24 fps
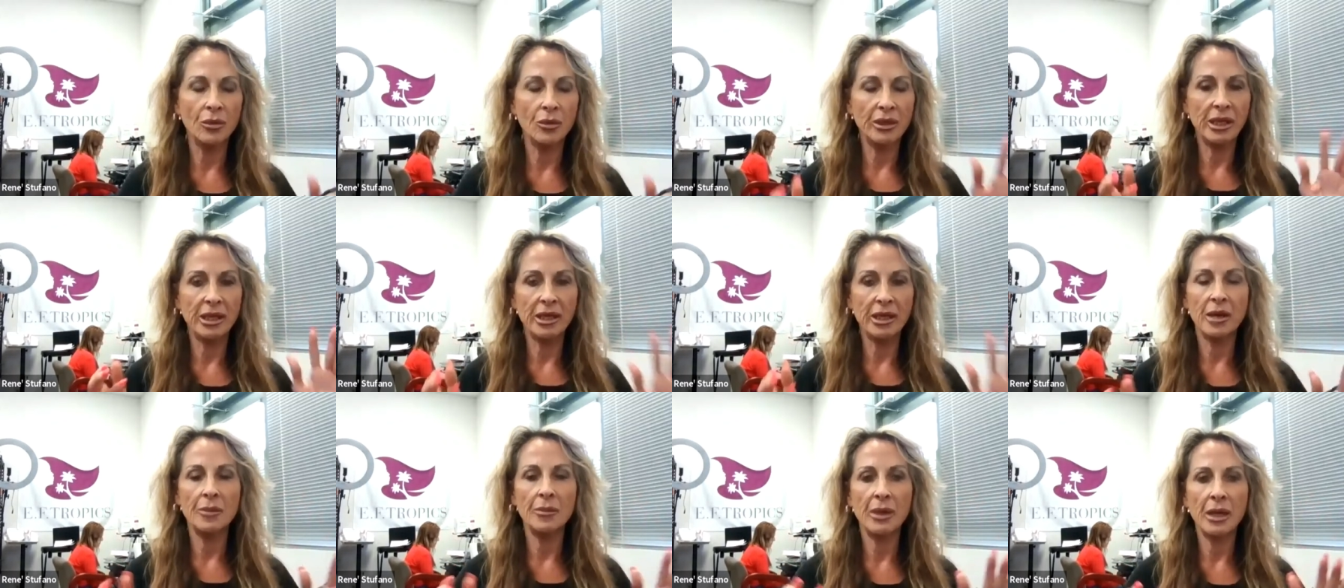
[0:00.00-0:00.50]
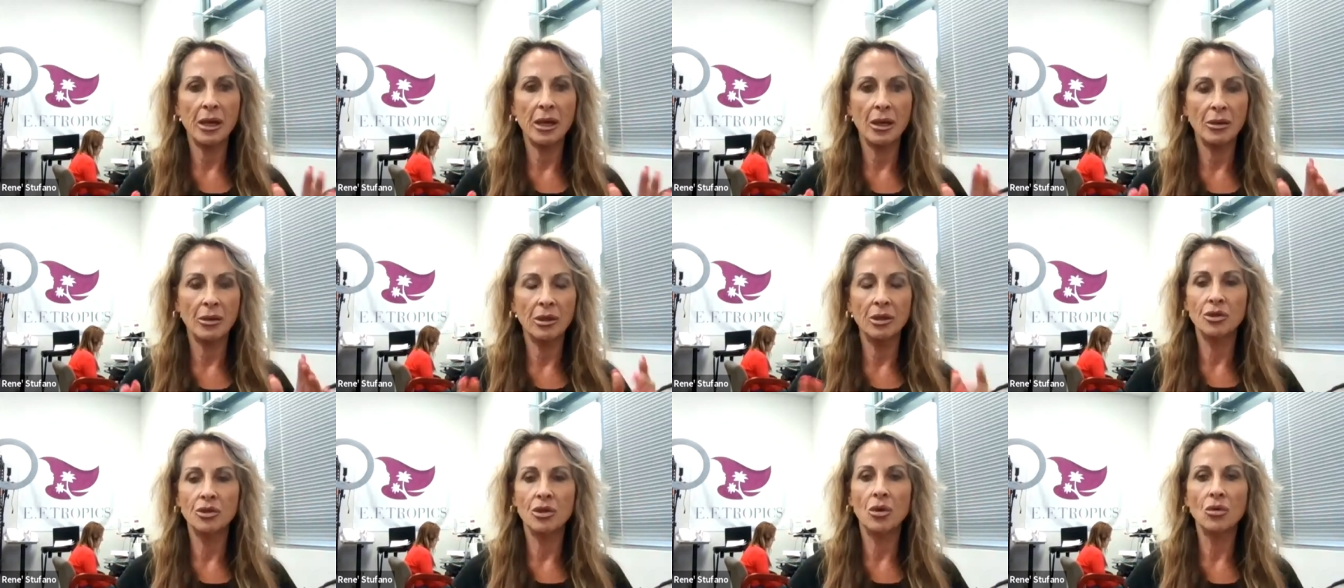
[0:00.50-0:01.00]
When they come
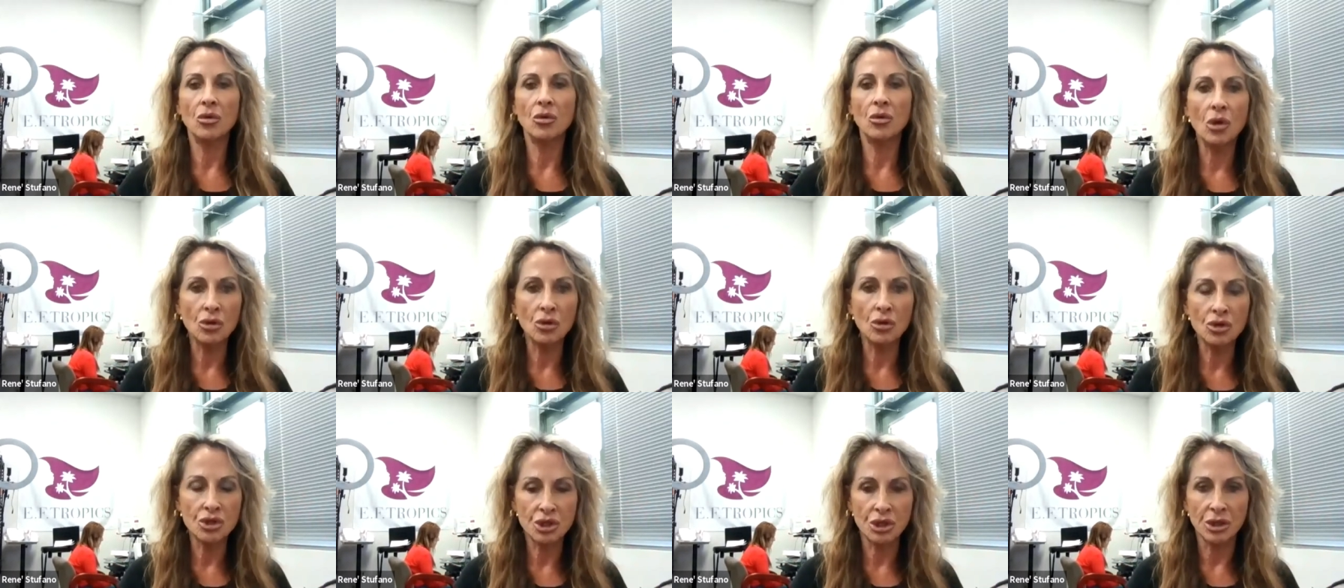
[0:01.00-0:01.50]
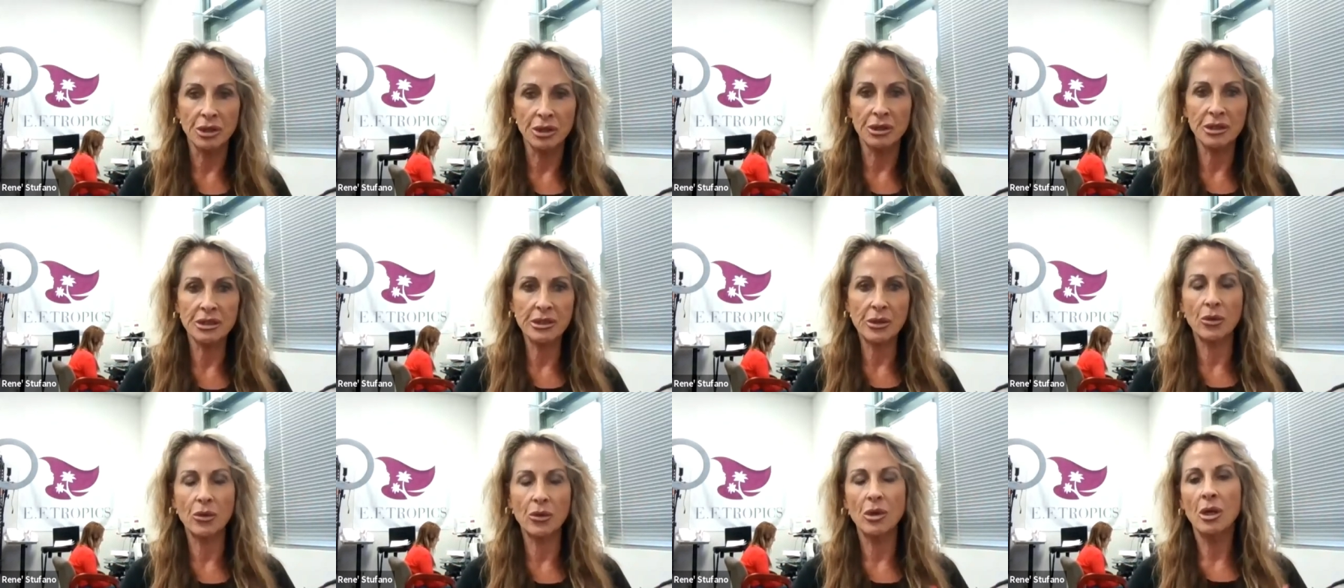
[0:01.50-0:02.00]
out, no lotion.
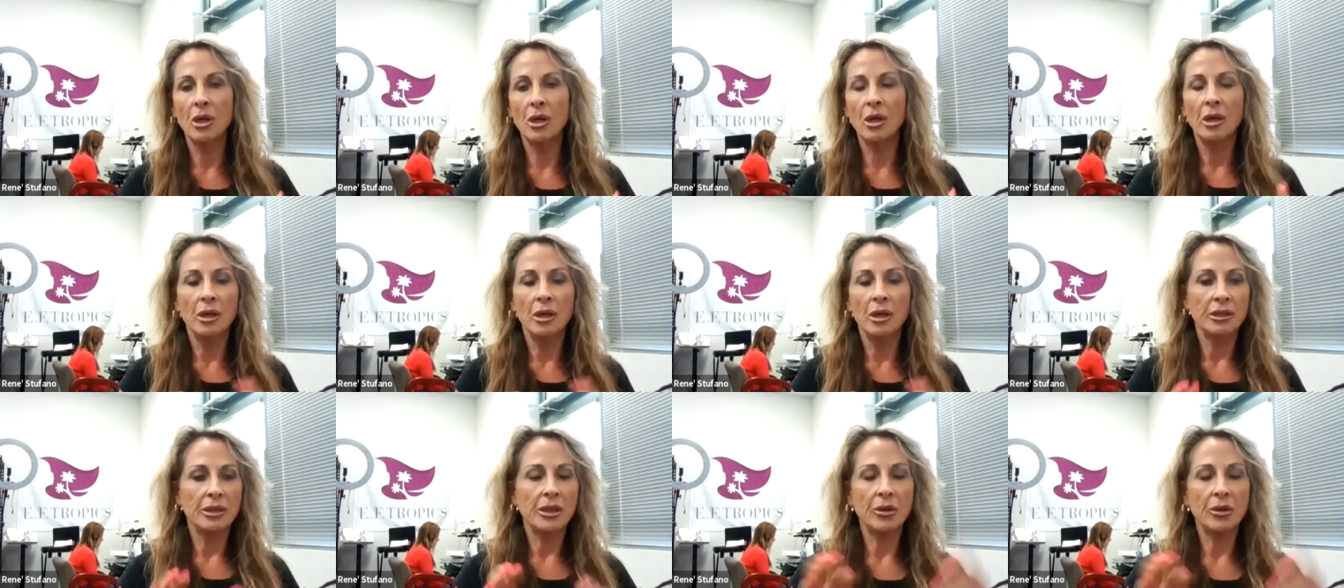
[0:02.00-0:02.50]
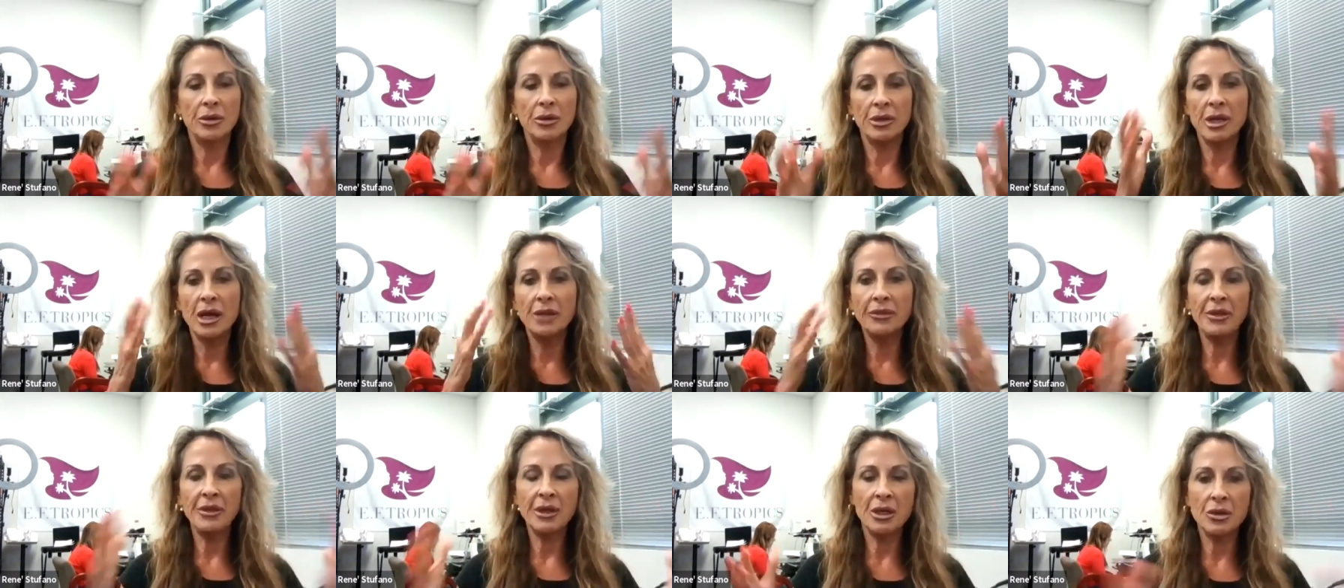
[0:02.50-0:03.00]
So
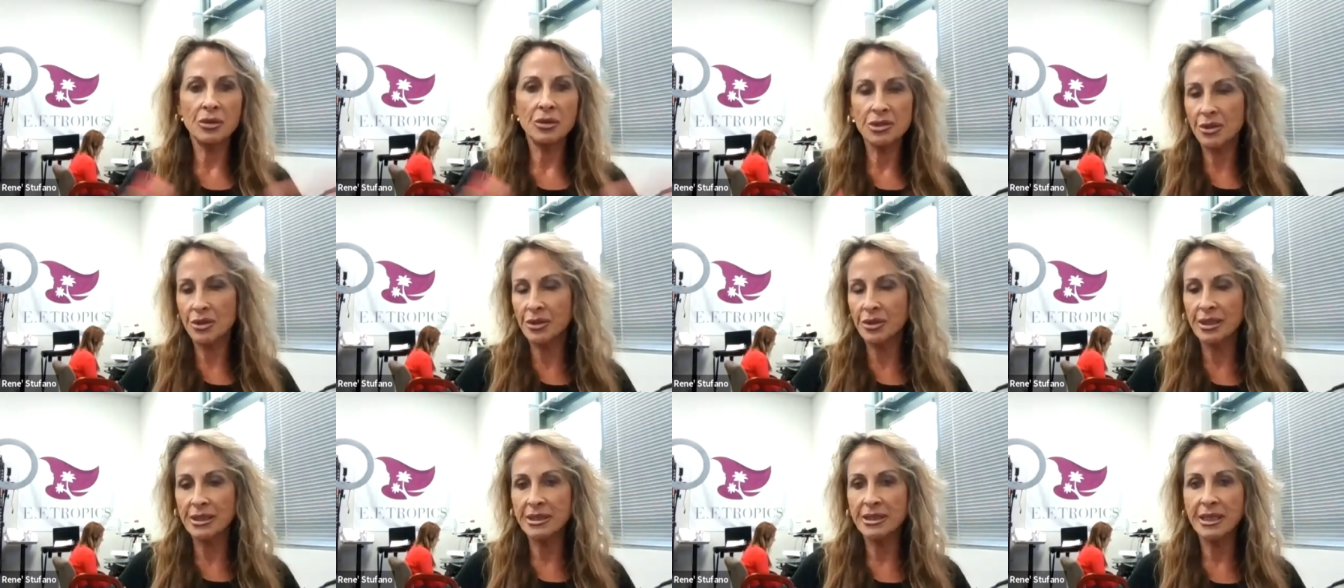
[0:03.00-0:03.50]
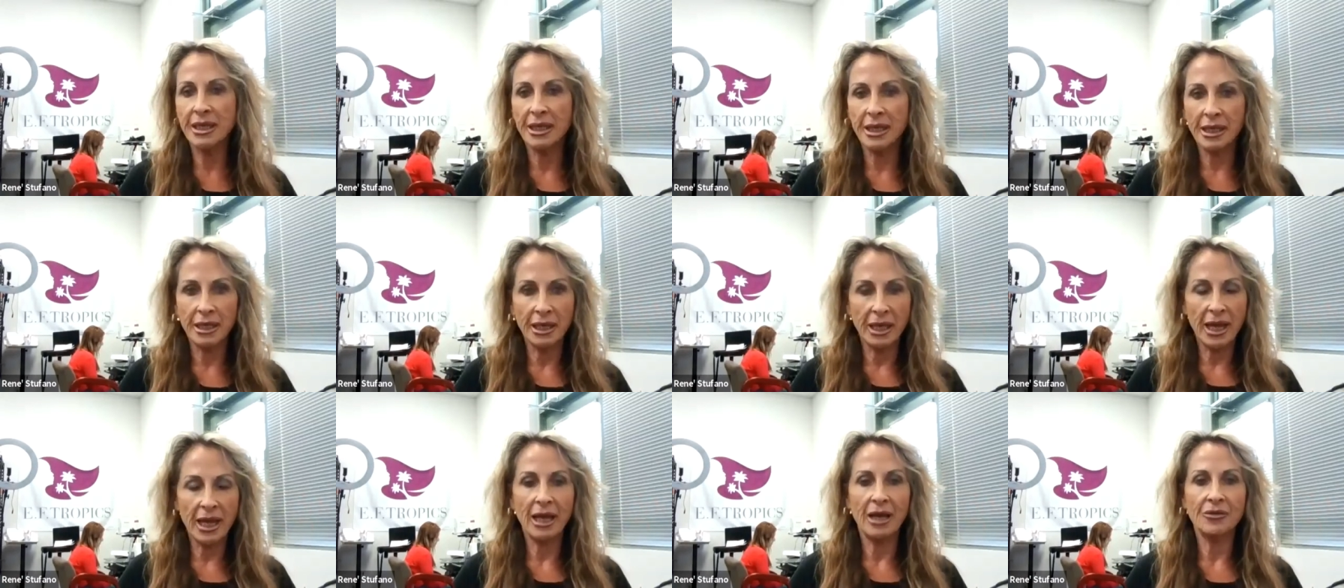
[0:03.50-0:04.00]
nothing goes on the
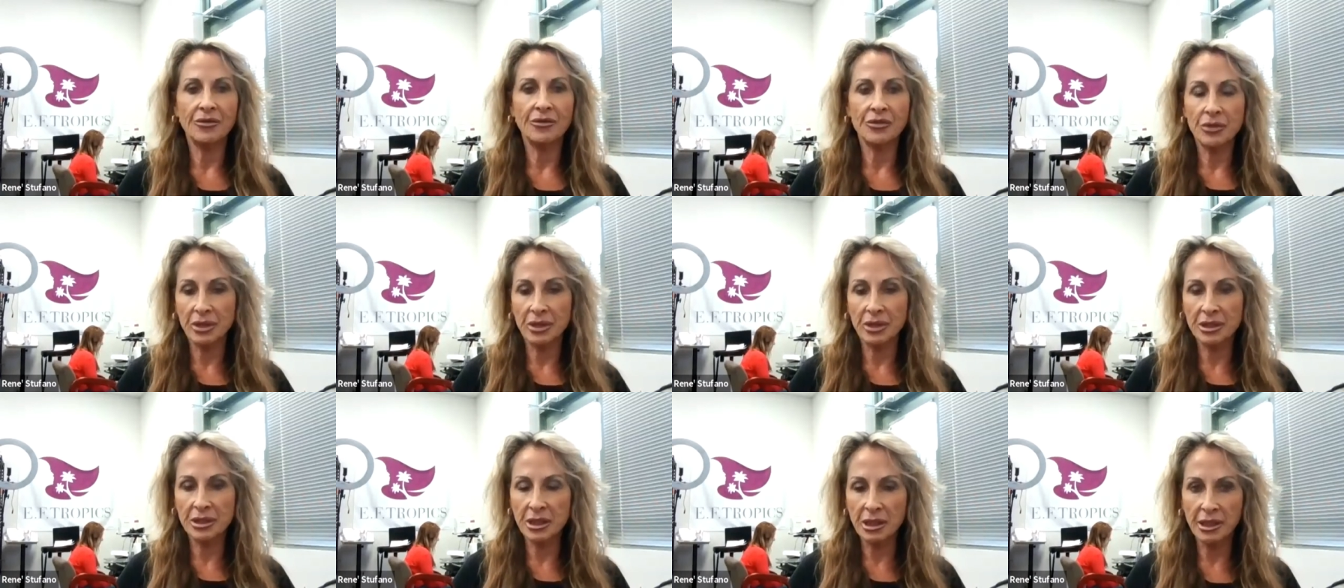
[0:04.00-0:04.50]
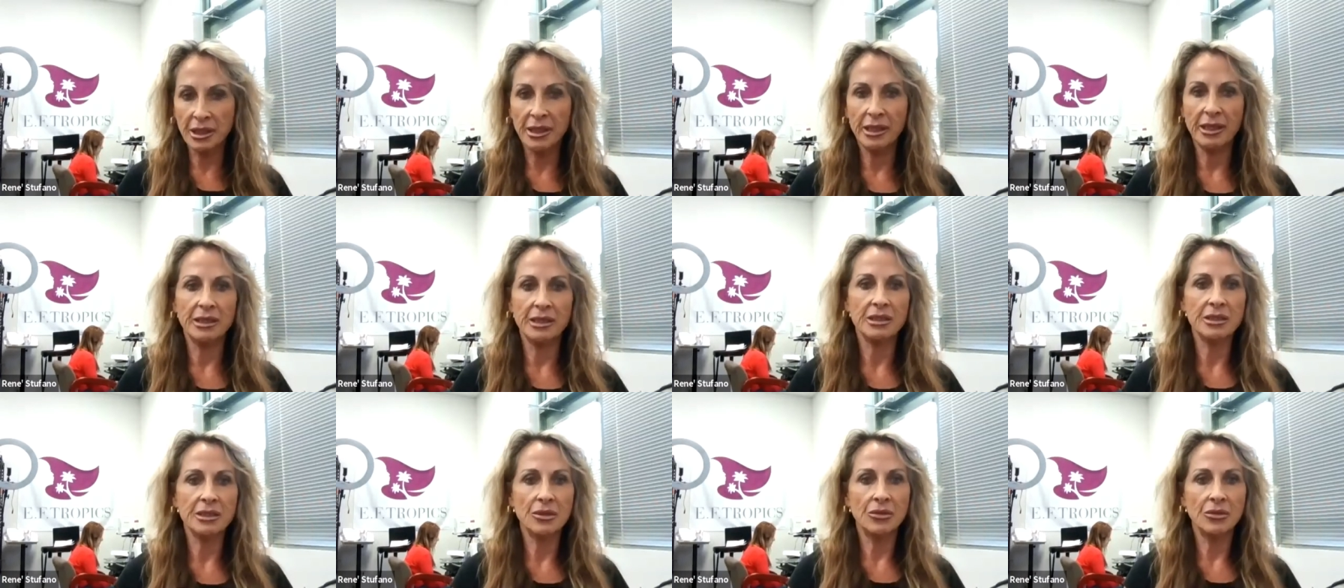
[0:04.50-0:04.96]
skin after it's cleansed.